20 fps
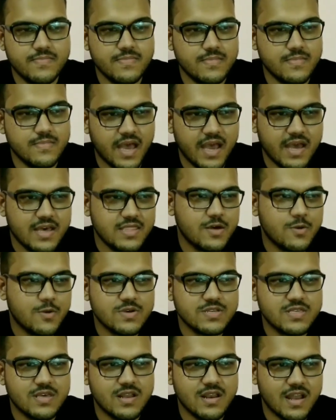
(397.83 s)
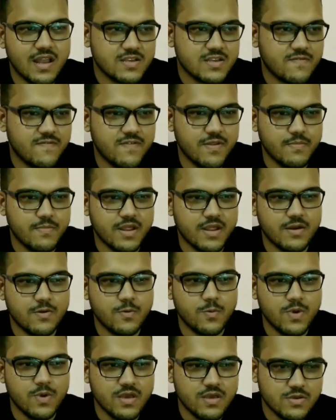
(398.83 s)
Heather was the last film that
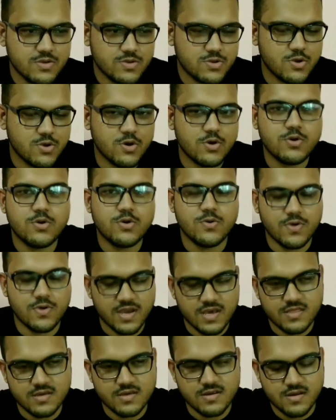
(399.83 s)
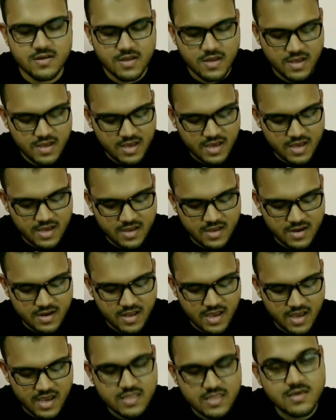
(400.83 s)
we saw together. And
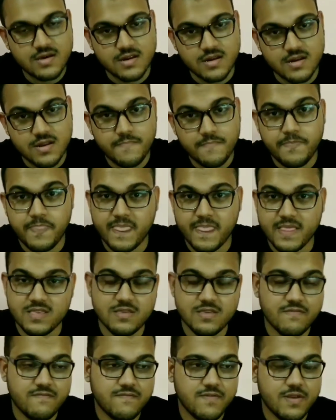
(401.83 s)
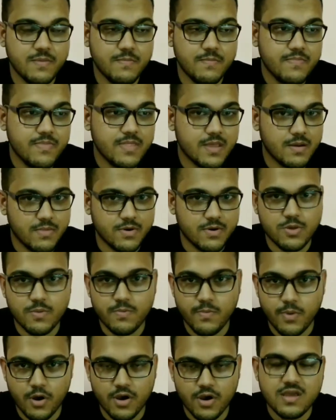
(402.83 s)
Heather is the film about the
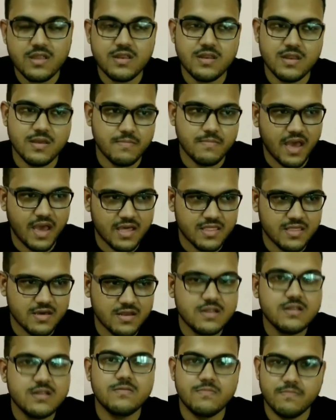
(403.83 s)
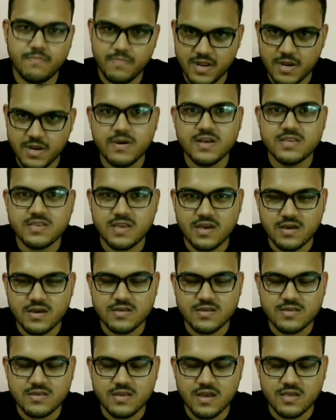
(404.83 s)
boy named Heather, played by
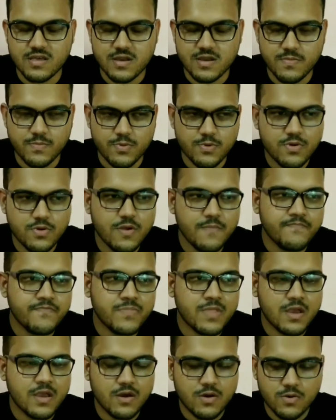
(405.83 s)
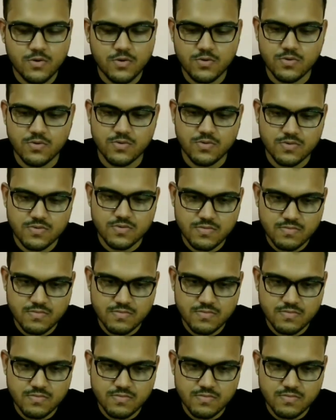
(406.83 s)
Shahid Kapoor, who